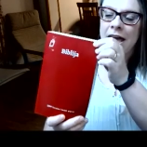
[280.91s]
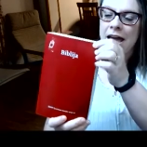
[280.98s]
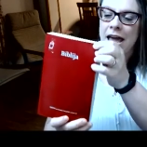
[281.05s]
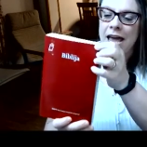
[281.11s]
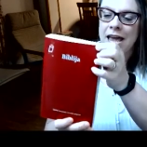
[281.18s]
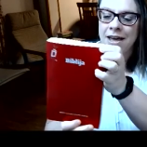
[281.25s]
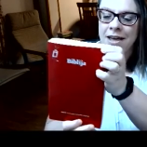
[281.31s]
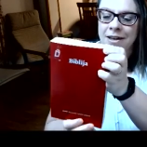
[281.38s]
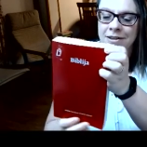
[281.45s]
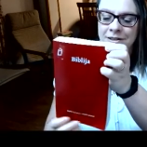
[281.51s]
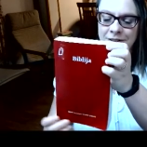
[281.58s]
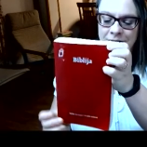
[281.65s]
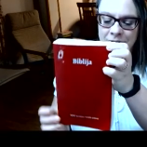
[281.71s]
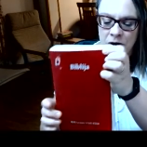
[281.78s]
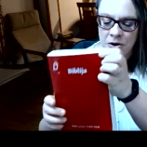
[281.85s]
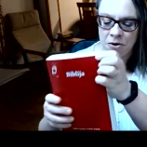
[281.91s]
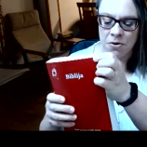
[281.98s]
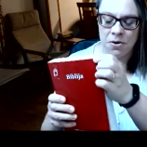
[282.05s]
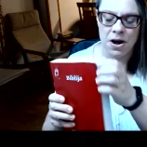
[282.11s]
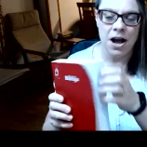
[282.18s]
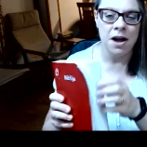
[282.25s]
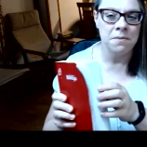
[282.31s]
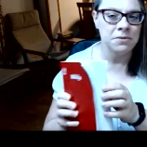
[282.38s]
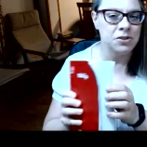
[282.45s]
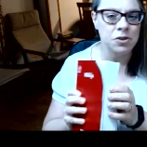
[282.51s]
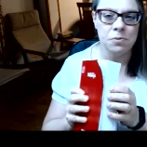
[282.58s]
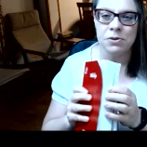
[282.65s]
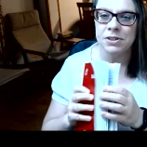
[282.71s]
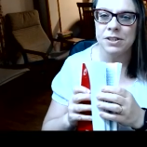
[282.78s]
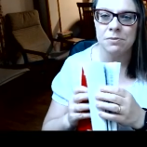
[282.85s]
And so, um,
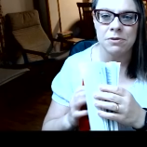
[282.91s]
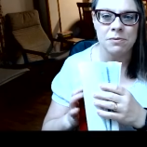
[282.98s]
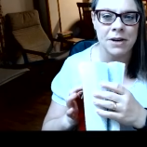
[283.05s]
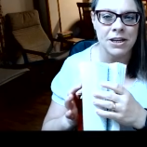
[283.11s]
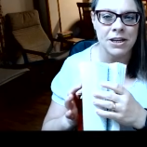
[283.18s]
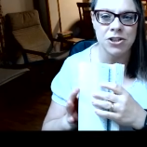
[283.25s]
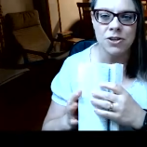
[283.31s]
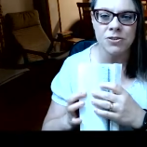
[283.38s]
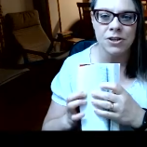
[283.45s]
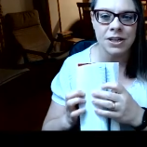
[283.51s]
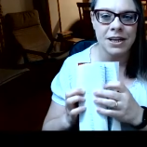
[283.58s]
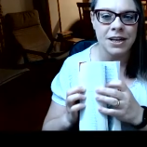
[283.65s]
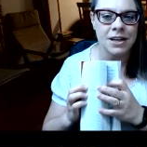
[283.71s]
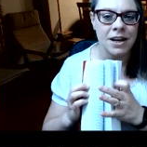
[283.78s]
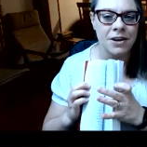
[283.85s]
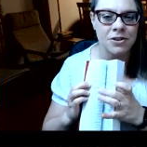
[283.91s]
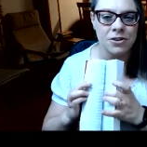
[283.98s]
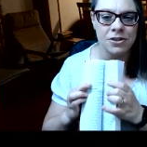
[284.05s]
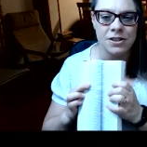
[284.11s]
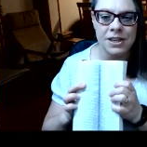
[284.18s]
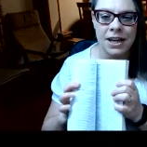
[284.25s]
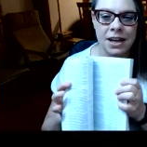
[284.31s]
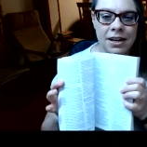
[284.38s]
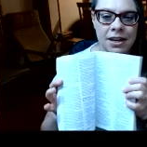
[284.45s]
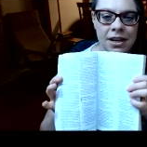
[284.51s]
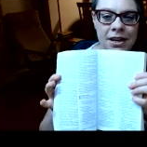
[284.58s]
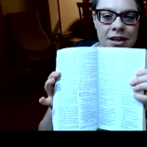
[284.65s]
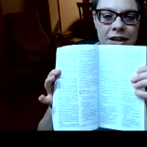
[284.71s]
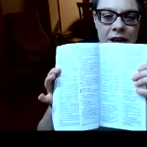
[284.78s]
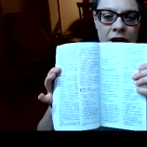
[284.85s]
super simple. My children can understand
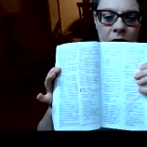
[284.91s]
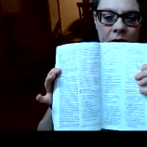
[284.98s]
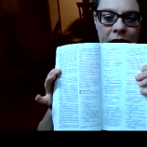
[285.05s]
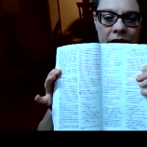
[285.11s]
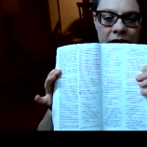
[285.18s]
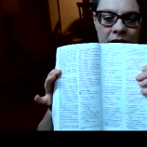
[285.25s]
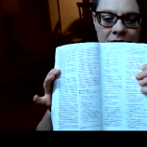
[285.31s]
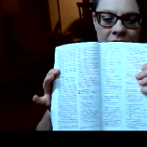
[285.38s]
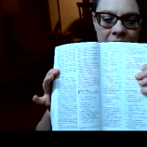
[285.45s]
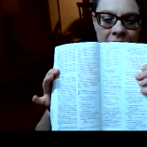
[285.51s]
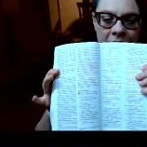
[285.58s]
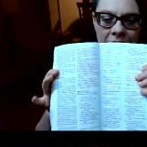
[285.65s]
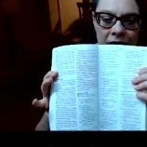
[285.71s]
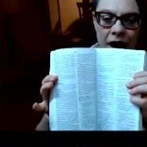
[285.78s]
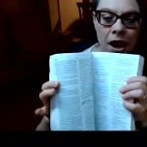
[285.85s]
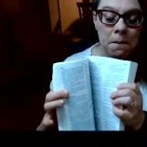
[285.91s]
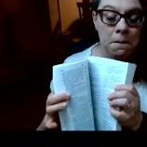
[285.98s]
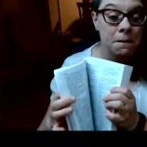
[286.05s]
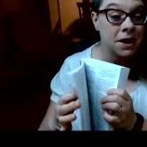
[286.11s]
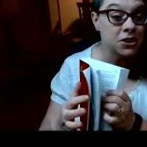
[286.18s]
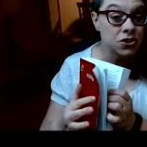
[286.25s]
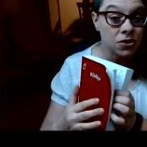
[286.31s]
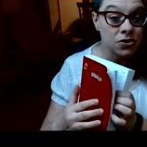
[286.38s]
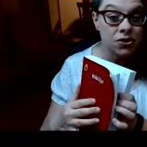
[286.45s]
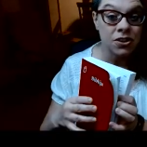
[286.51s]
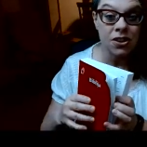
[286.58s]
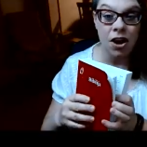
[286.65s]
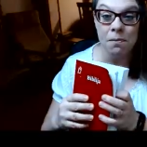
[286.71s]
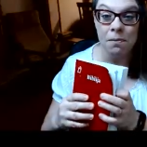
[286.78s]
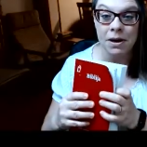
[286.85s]
it, you know, and uh, my
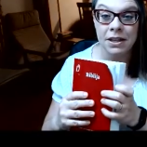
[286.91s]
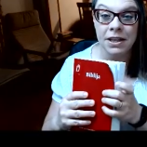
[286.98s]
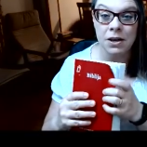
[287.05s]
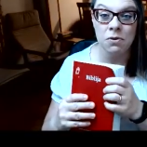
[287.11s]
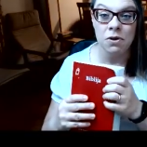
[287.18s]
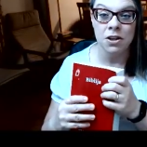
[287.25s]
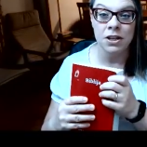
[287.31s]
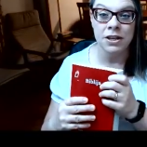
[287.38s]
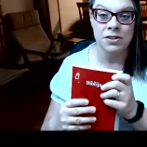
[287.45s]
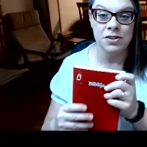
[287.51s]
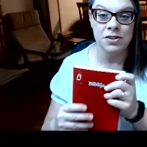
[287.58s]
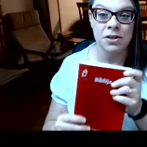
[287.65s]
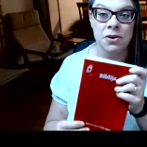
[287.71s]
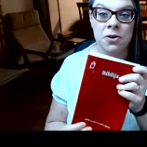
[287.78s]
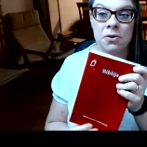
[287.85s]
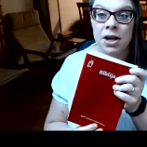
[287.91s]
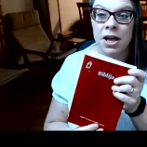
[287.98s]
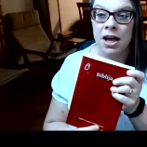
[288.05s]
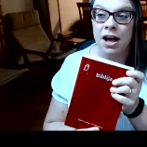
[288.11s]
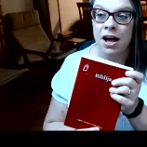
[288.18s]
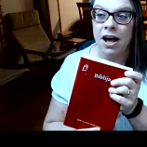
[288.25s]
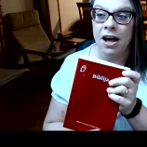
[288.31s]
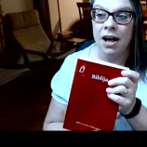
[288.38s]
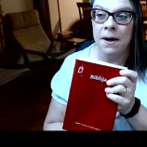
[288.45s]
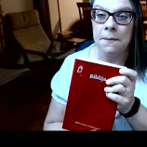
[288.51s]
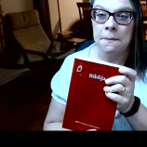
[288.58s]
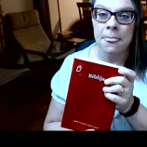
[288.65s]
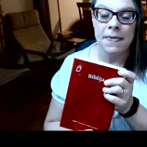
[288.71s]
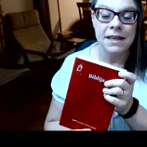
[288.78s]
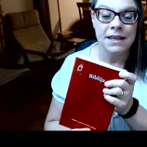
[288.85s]
children are bilingual. And so,
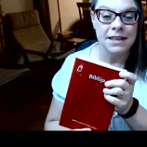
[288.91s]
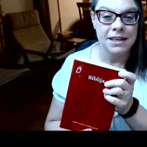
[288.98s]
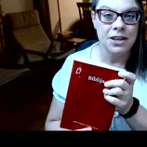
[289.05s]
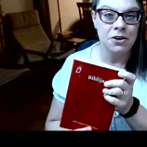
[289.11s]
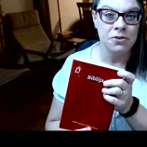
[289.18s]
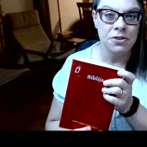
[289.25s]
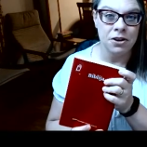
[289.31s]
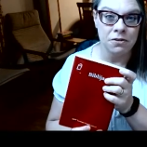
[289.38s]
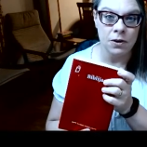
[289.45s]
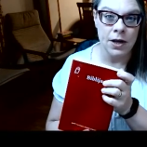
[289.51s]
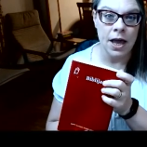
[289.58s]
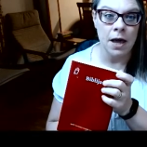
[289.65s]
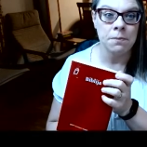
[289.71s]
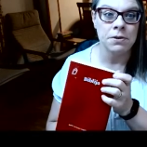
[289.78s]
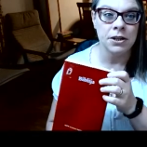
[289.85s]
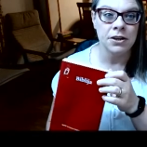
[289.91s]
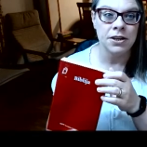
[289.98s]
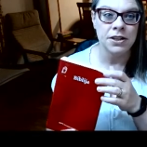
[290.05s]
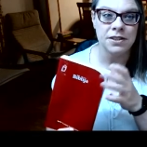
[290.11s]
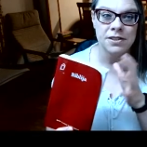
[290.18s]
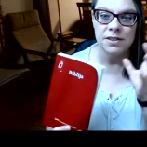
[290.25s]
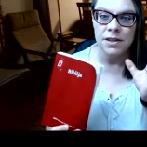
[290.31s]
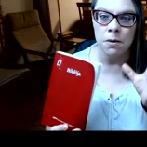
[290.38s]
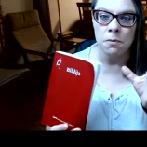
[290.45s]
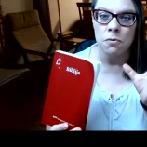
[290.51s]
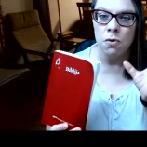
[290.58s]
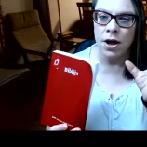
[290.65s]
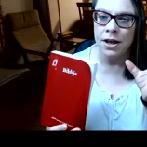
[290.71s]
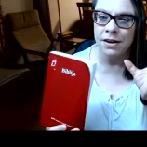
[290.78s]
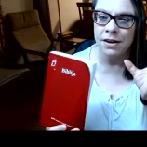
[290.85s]
um, you know, their vocabulary is
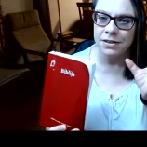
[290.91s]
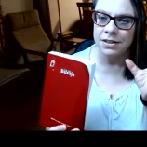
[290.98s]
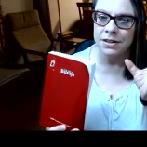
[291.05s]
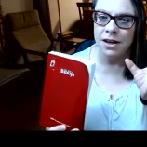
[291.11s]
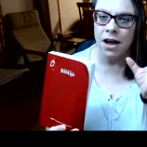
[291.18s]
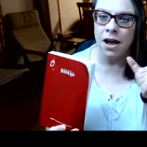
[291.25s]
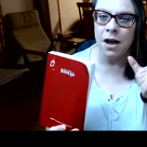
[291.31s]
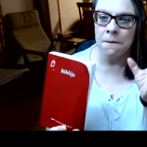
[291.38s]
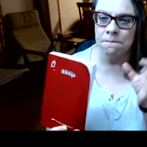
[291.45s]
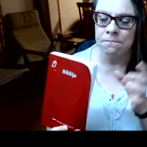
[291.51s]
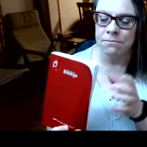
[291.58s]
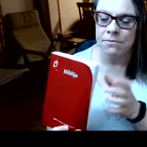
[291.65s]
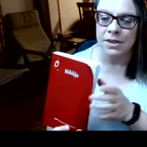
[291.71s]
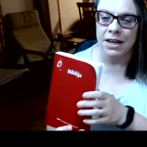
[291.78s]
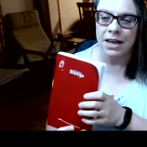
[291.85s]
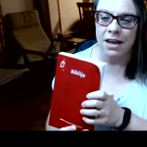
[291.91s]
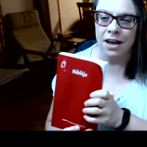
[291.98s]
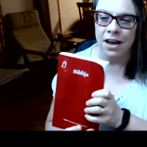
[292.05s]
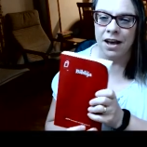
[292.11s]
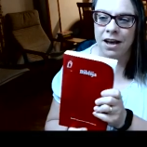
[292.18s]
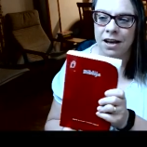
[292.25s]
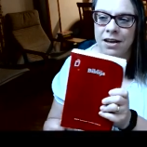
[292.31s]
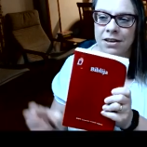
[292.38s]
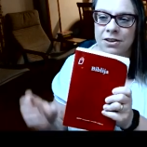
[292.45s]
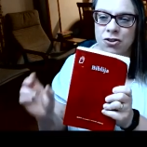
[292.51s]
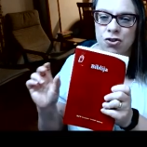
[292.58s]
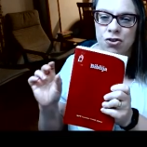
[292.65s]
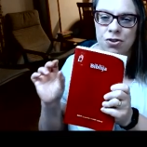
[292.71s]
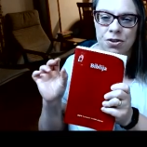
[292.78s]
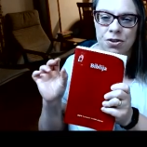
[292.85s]
somewhat. Um, uh,
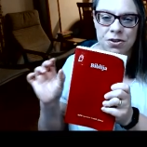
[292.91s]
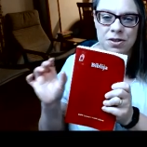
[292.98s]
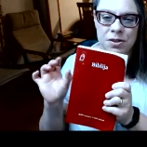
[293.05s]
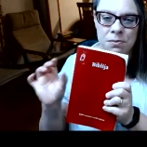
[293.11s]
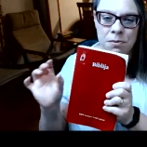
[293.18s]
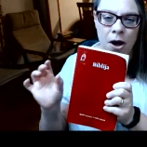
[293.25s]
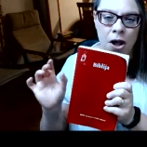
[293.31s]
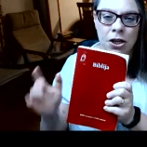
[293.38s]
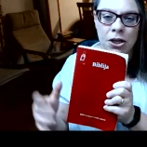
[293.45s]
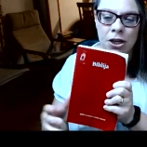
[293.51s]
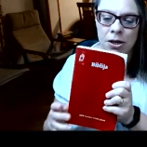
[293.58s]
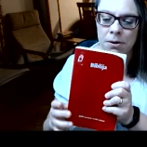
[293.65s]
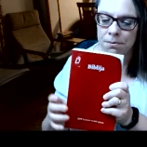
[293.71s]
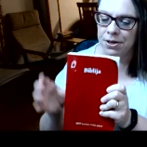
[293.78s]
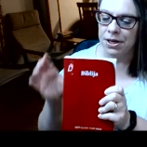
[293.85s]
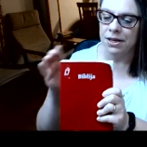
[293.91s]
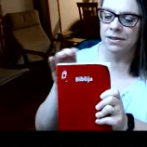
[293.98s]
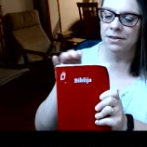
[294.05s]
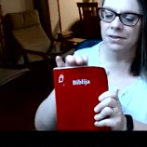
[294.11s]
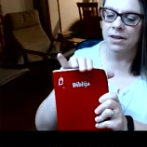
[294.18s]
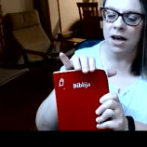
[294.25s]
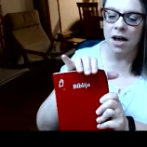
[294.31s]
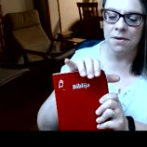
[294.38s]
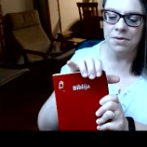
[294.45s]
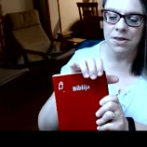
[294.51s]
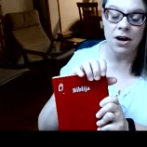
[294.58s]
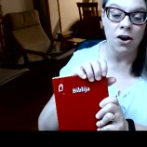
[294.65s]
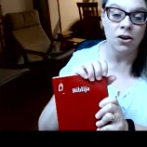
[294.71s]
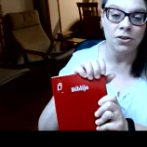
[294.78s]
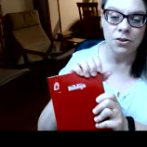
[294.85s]
smaller because uh,
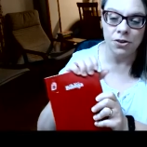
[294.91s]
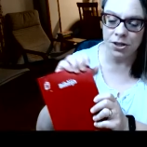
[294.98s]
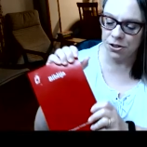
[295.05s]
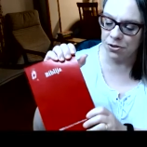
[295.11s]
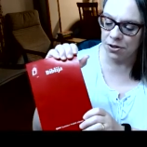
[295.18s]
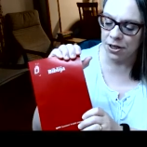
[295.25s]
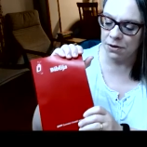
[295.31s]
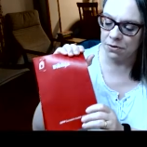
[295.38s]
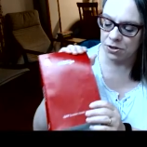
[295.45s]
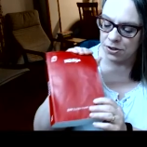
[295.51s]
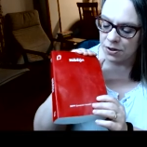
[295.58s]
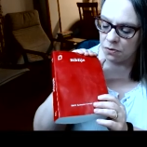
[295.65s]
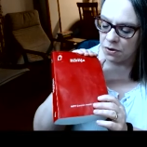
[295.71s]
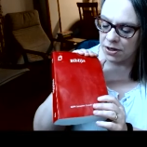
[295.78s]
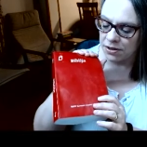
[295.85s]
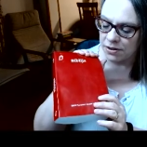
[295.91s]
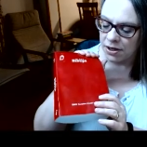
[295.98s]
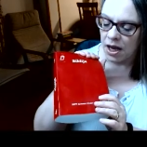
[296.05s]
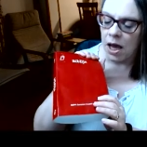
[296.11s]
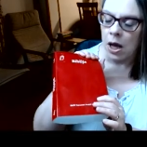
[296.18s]
they are learning two languages at once,